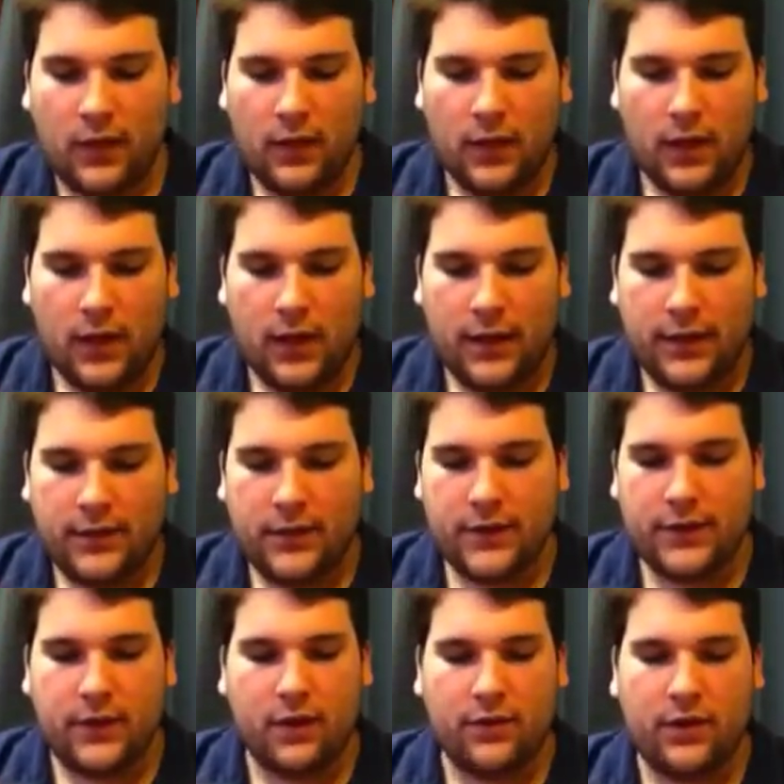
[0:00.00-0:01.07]
is
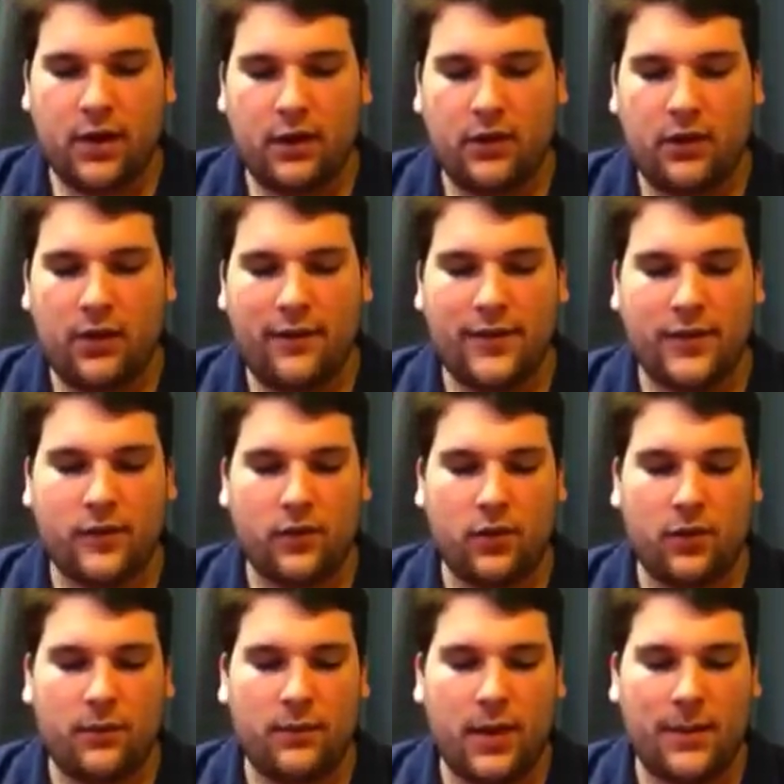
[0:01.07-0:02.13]
just, you know, Dark Hole, Heavy
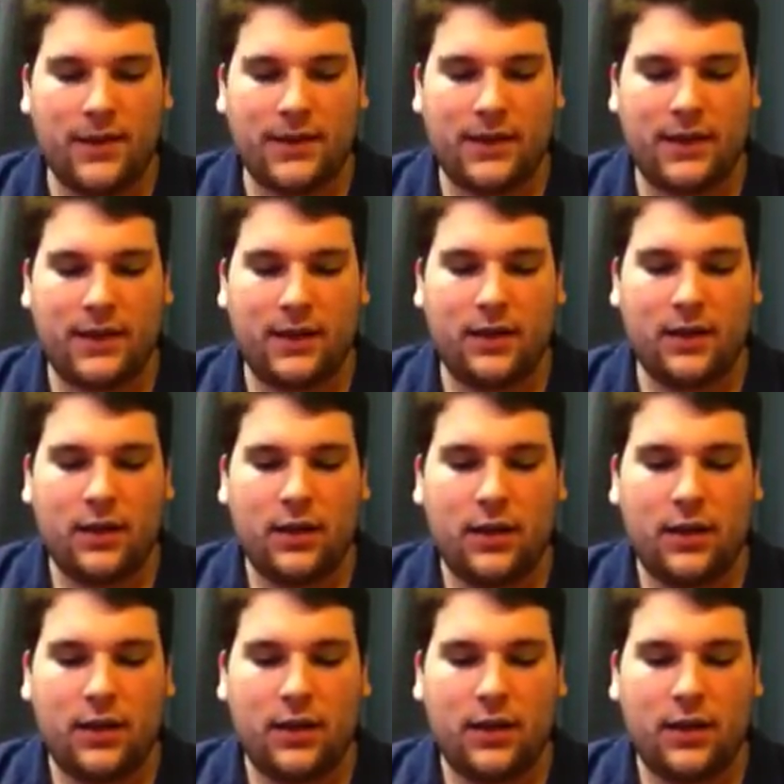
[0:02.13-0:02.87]
Storm, MST,